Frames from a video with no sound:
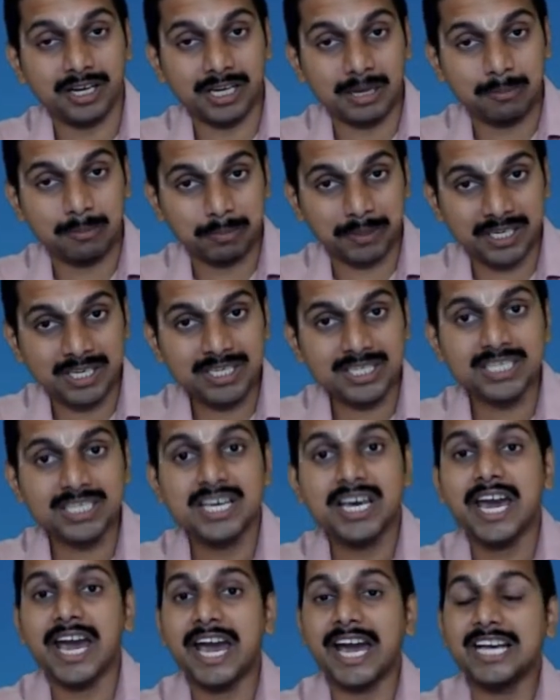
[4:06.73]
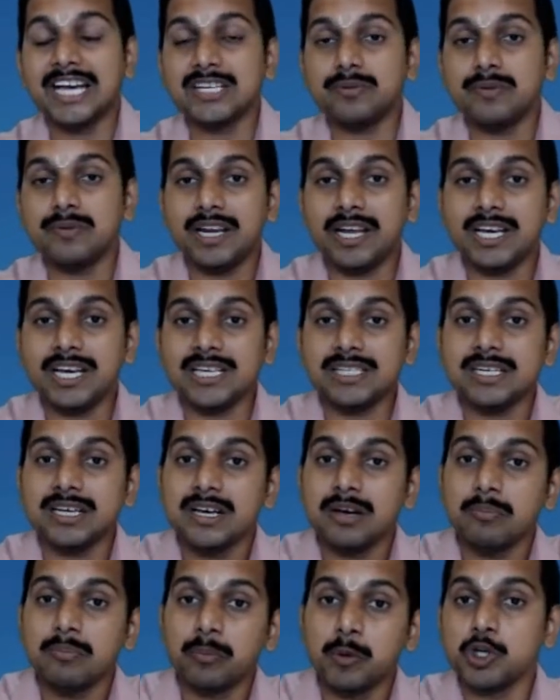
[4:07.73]
companies as well as
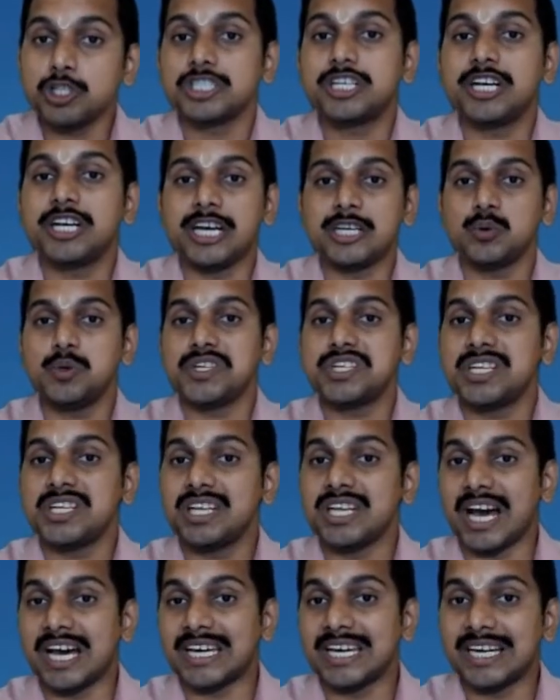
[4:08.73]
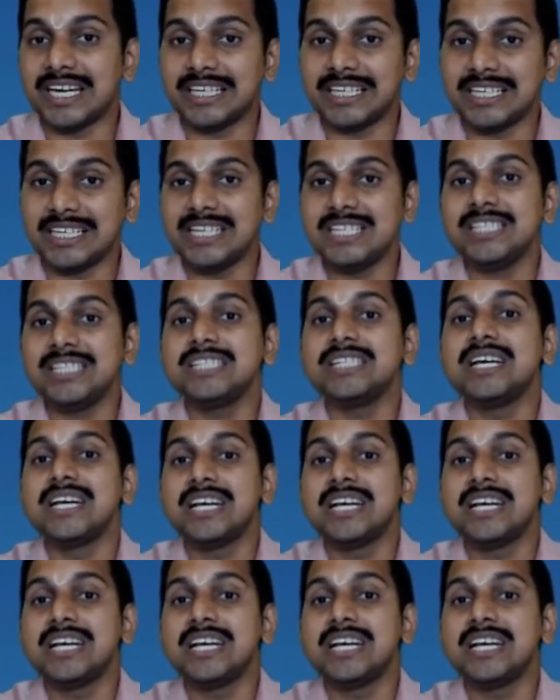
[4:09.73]
post-graduation in IITs